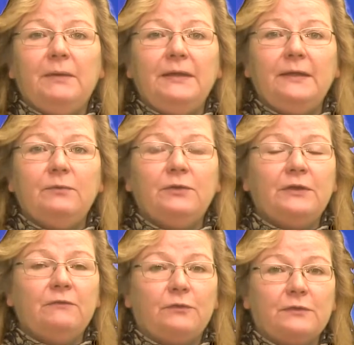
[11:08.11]
Monday, we're
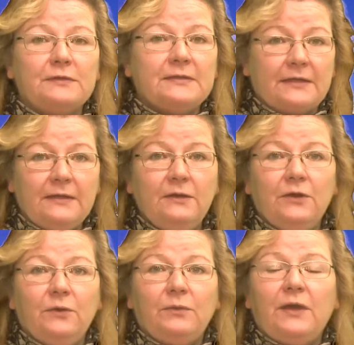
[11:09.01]
looking for sunny
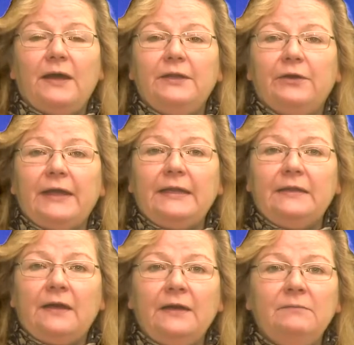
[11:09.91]
with a high near
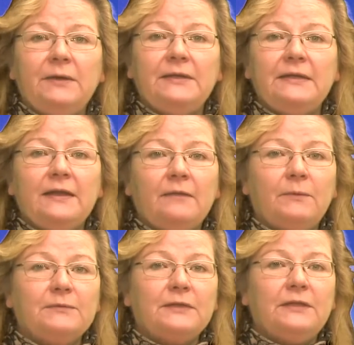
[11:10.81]
89. Monday night,
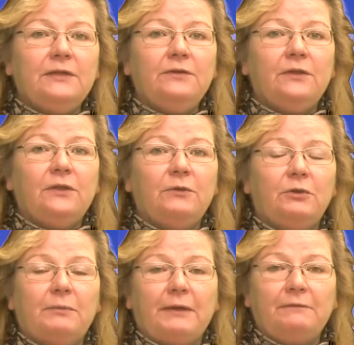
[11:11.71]
mostly clear, a low
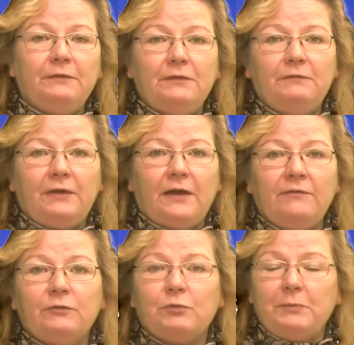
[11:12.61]
around
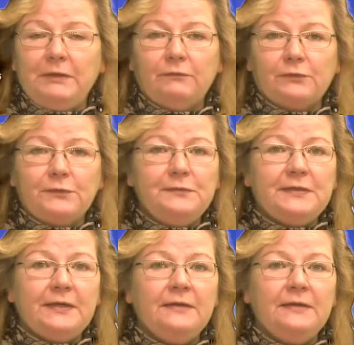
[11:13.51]
55, and repeat for Tuesday,